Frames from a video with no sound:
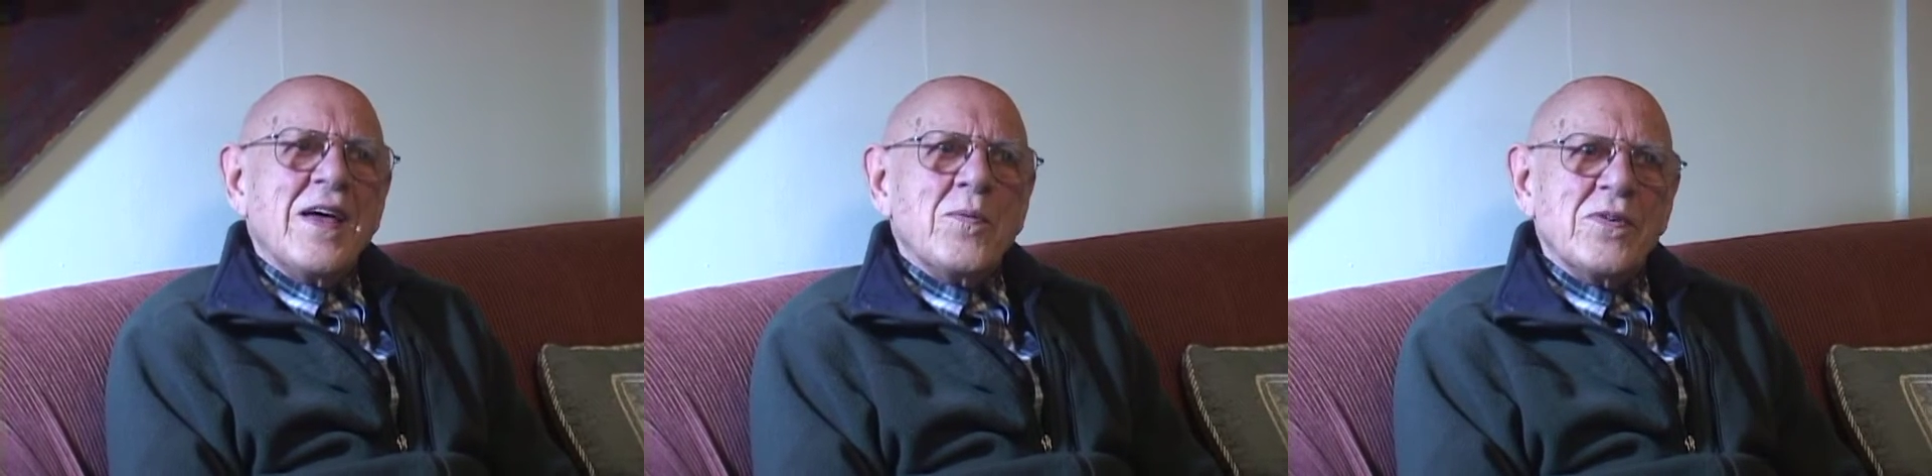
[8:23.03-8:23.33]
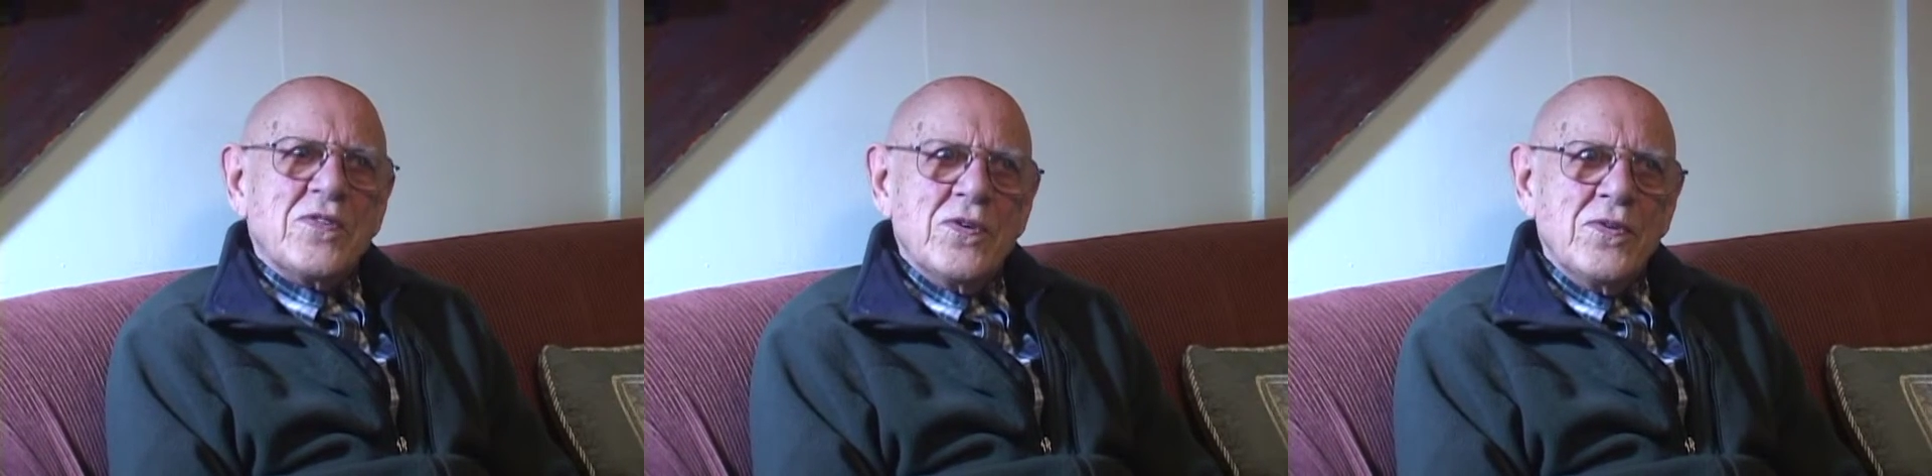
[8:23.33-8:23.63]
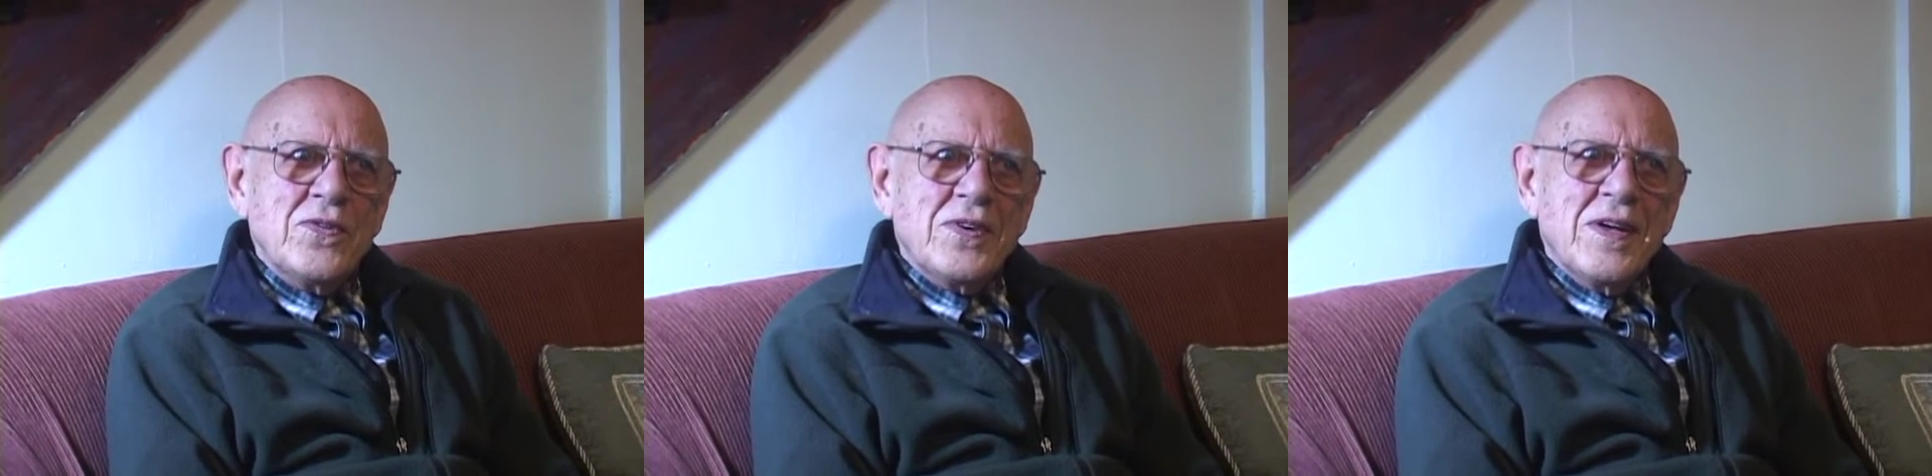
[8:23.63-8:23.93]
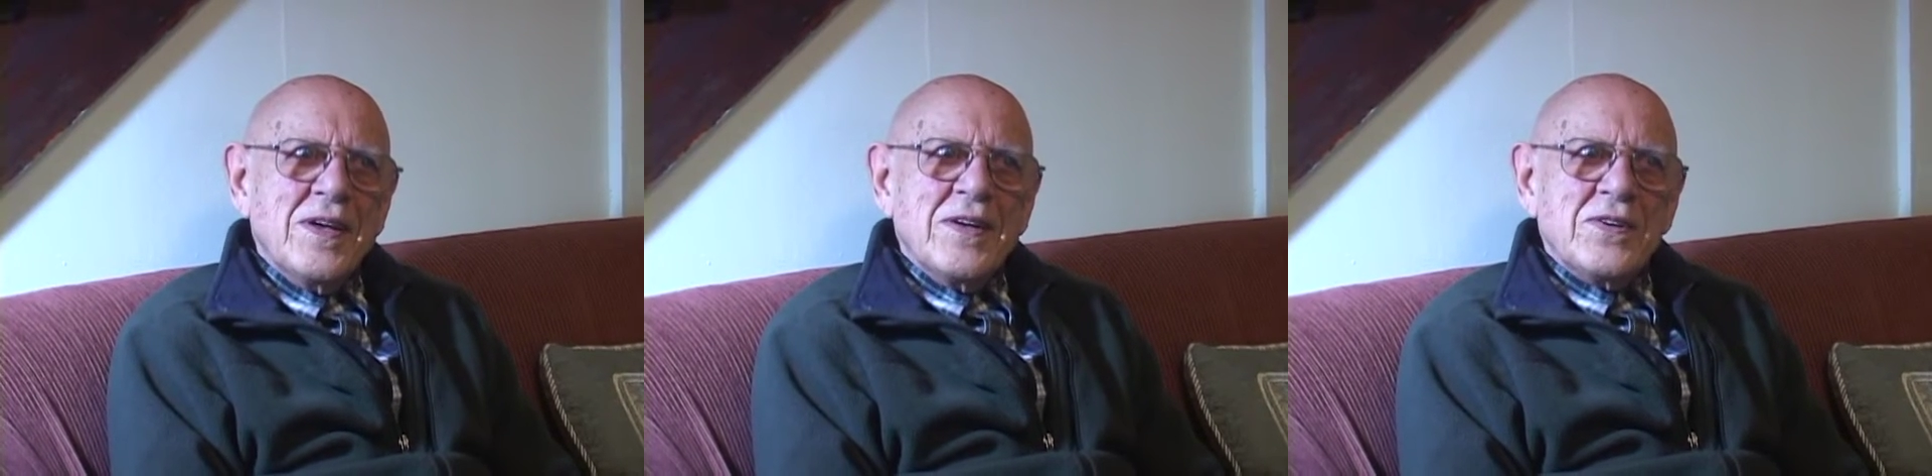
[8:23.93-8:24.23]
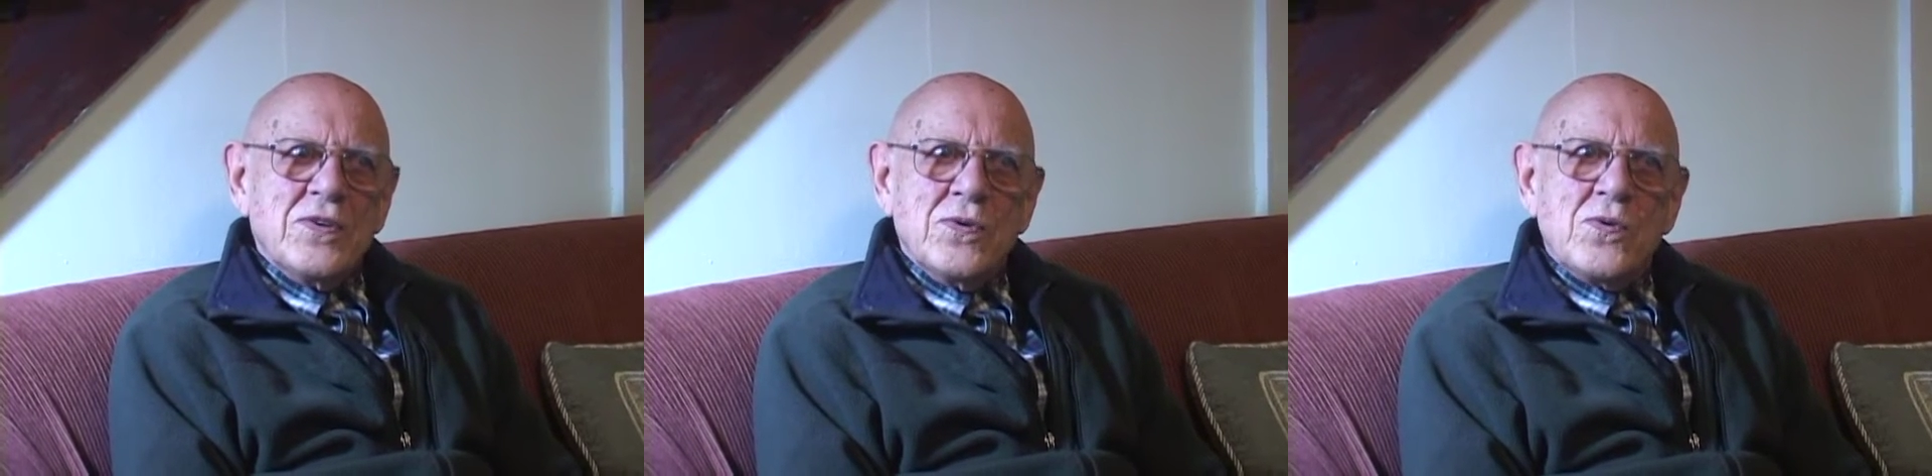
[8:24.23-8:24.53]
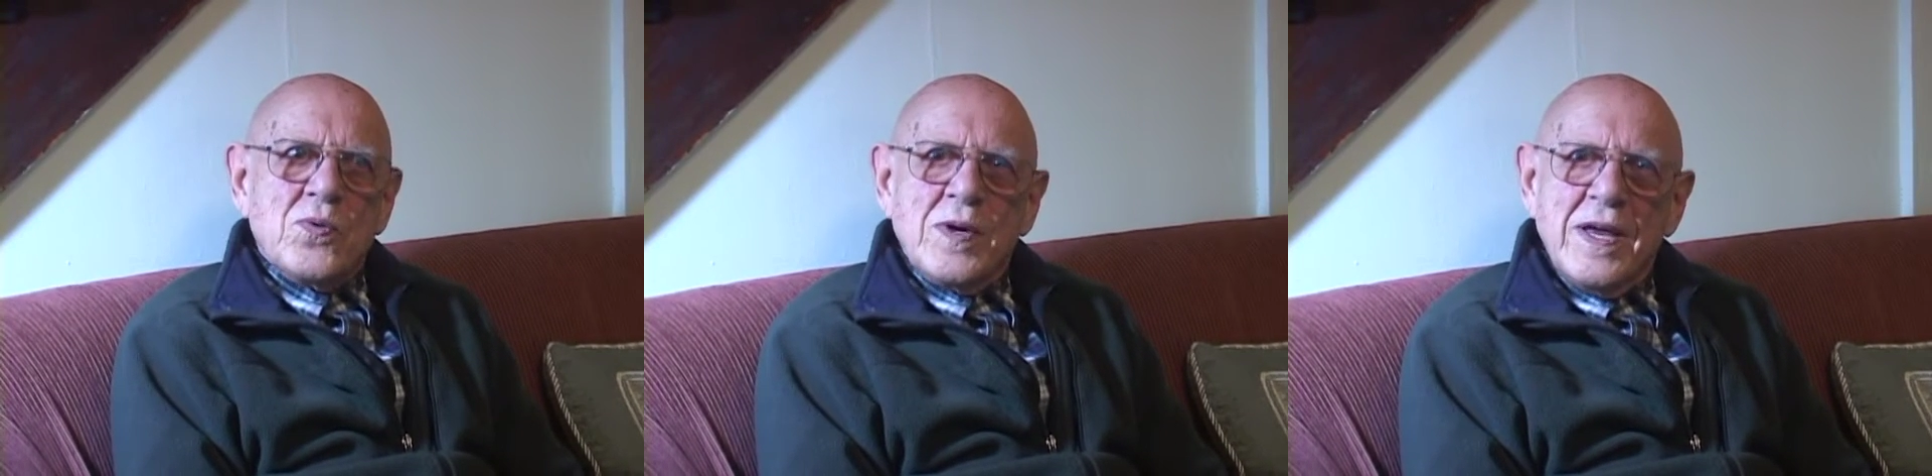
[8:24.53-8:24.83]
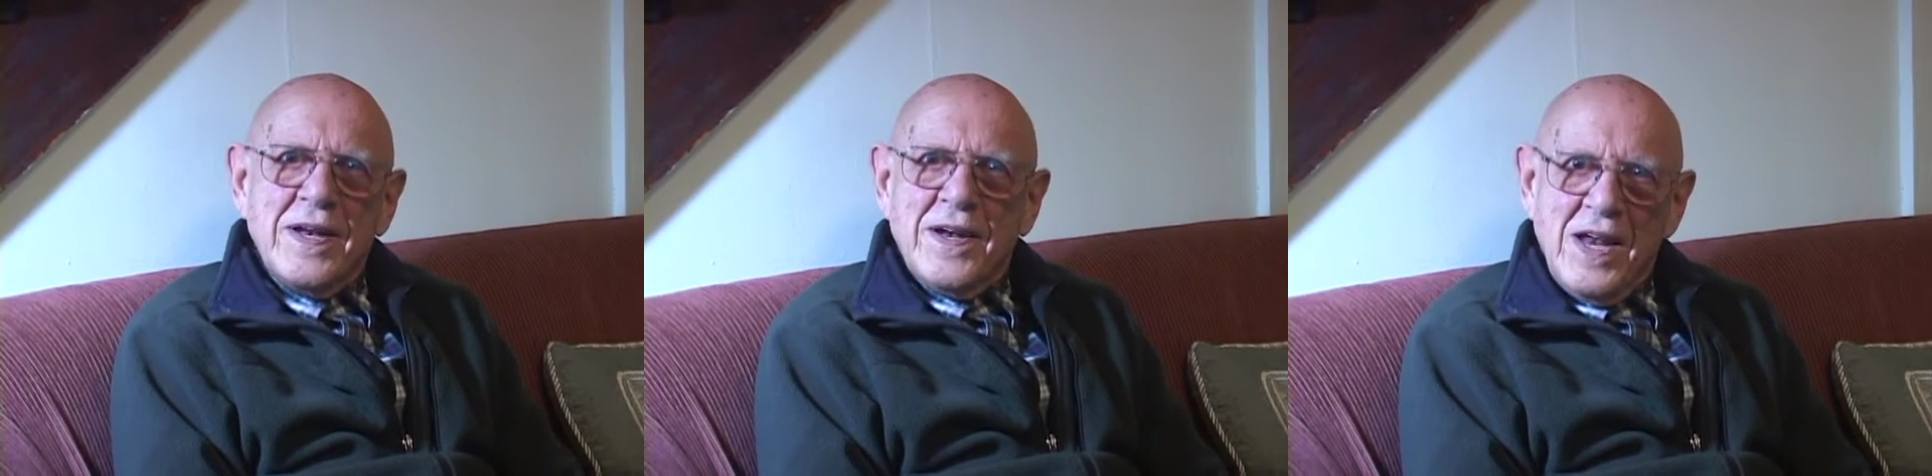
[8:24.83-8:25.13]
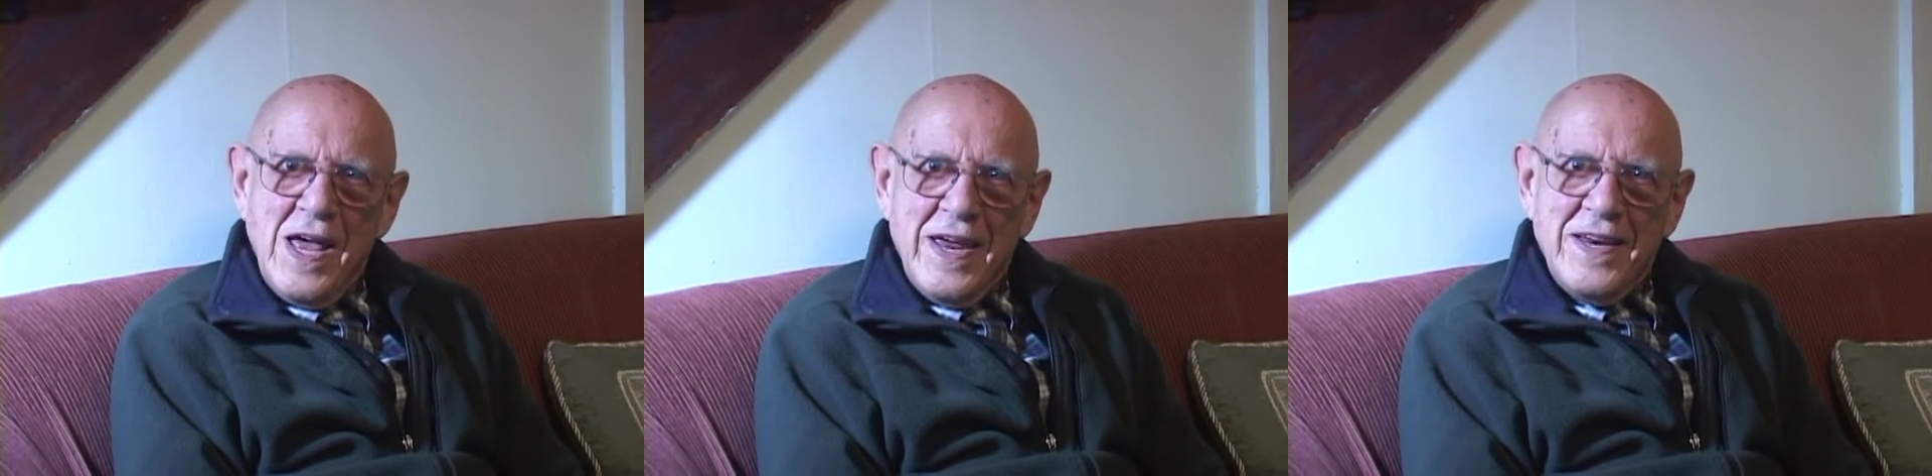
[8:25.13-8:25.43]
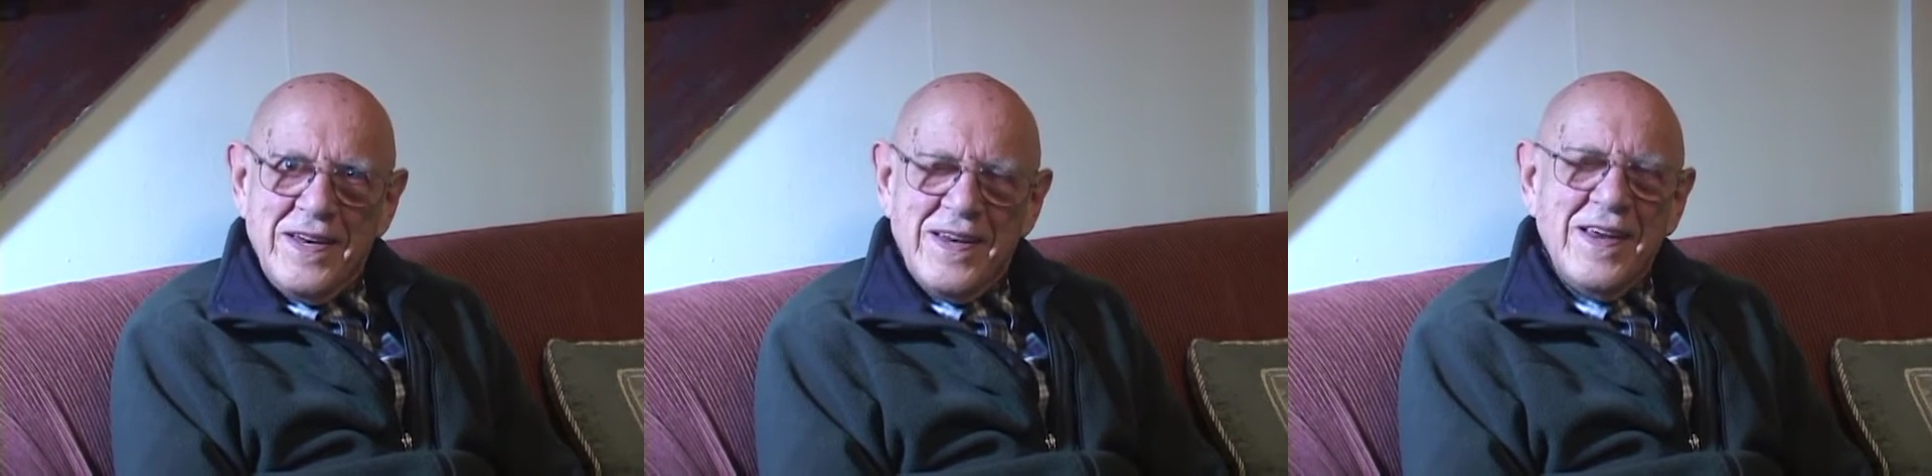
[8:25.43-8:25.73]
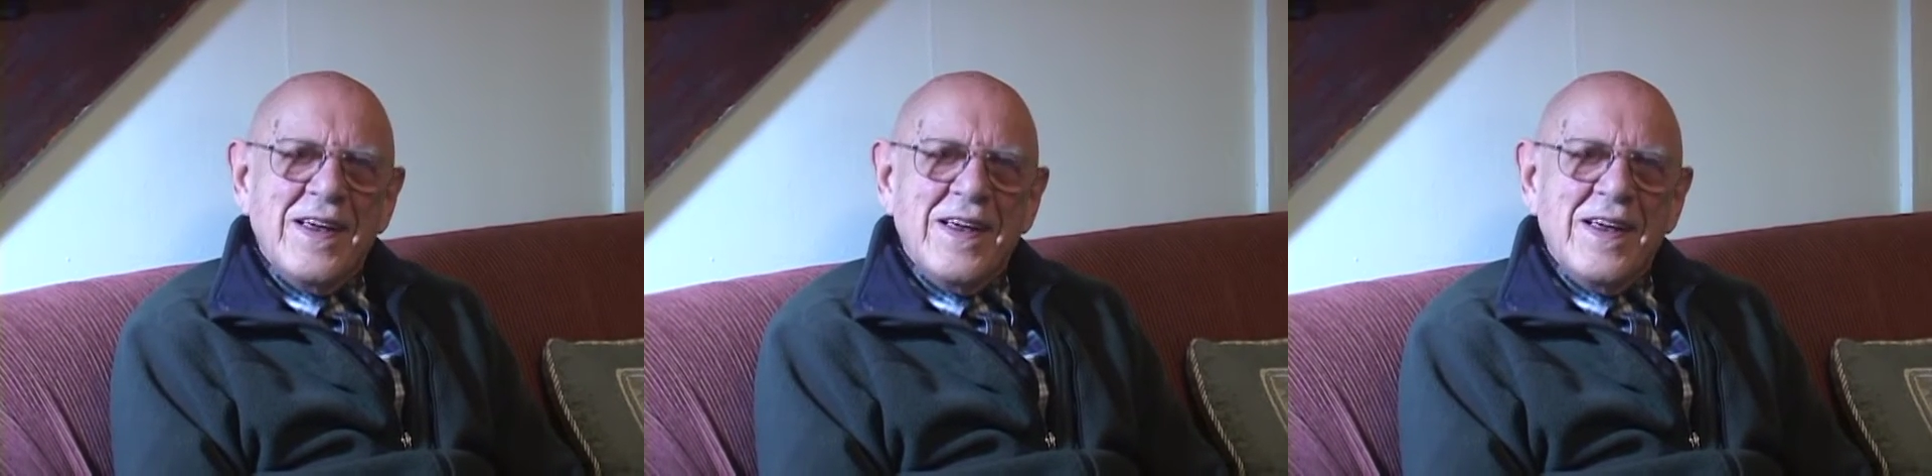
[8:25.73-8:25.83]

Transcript: was used to create light